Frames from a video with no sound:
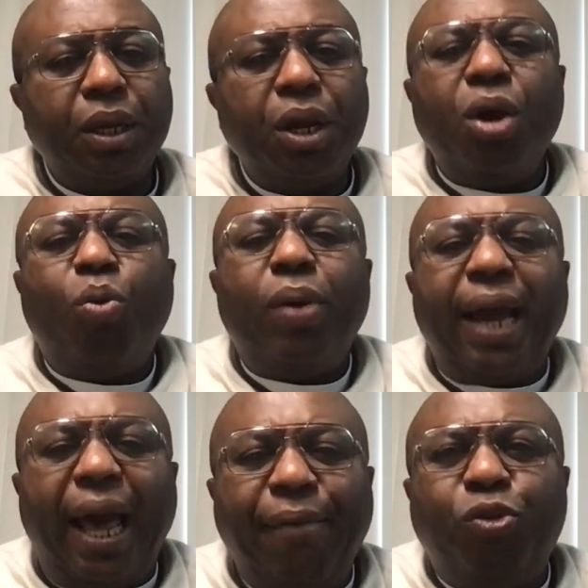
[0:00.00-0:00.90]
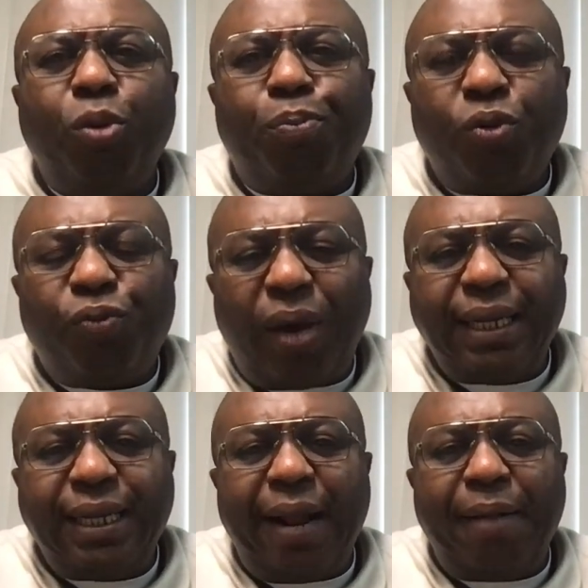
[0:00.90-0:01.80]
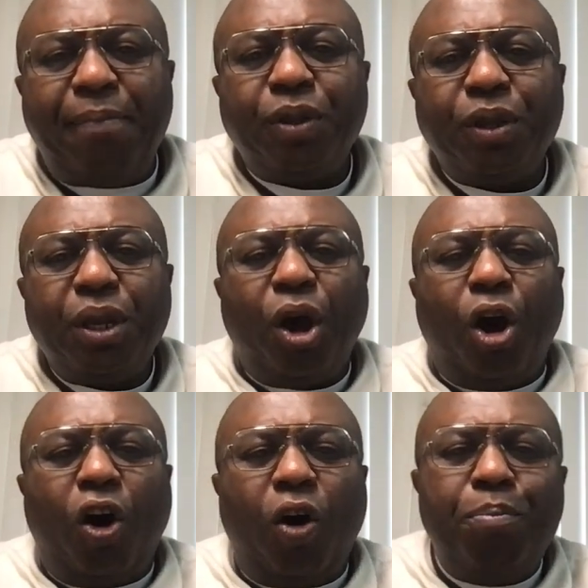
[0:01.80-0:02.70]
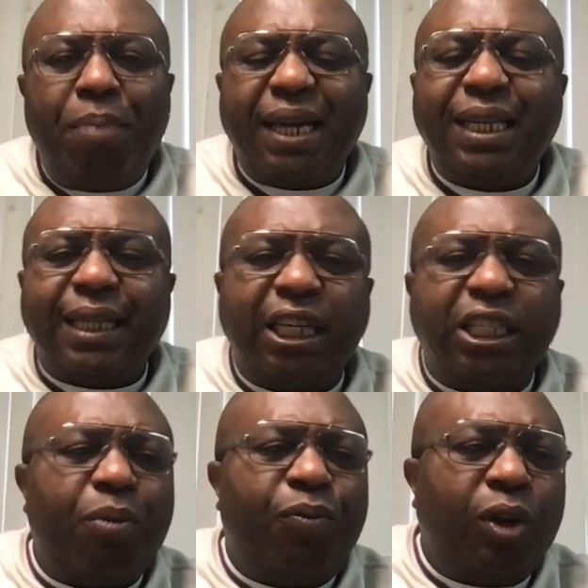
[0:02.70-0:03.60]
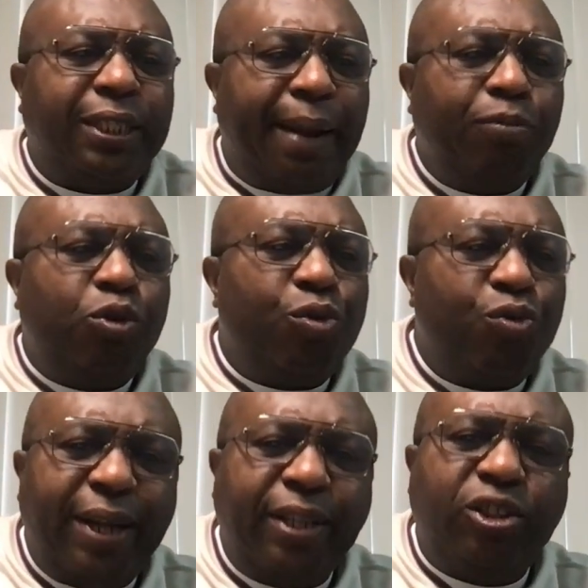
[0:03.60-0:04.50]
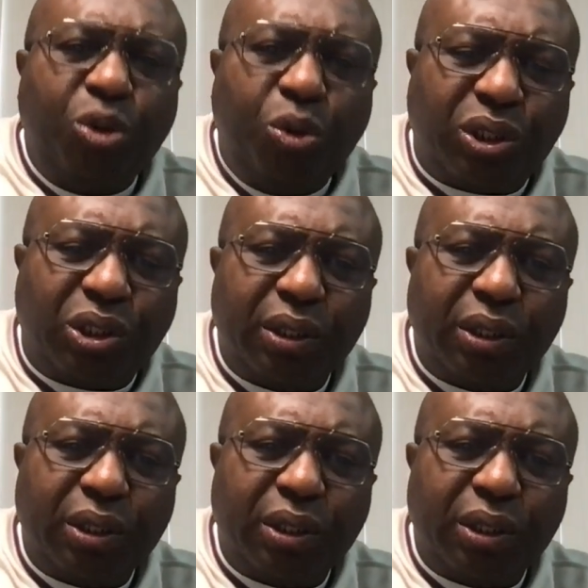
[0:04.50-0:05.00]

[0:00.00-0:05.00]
We have to provide them or make it accessible for them to rent tools.